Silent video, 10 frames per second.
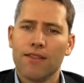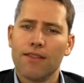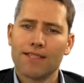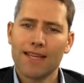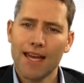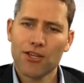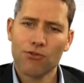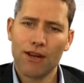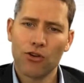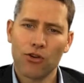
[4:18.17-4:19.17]
the tax
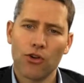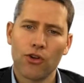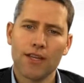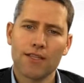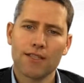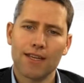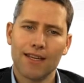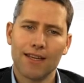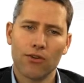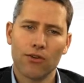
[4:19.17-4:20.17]
rate on earnings
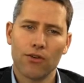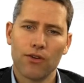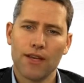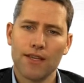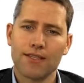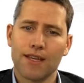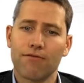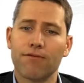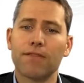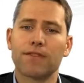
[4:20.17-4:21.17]
is
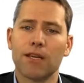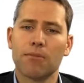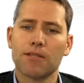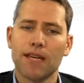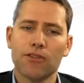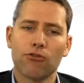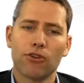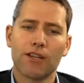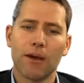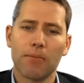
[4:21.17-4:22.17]
15%, or
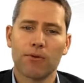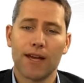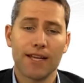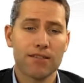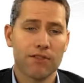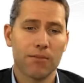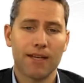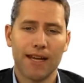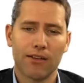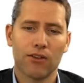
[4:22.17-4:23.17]
on capital gains, if they've
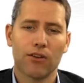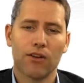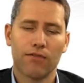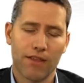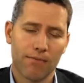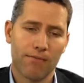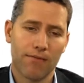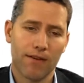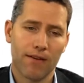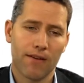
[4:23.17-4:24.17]
been held long, if
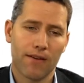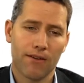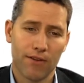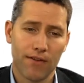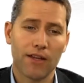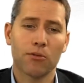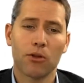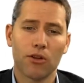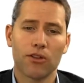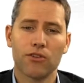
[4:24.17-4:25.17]
you've held them
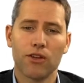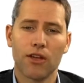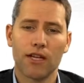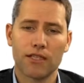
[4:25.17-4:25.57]
longer than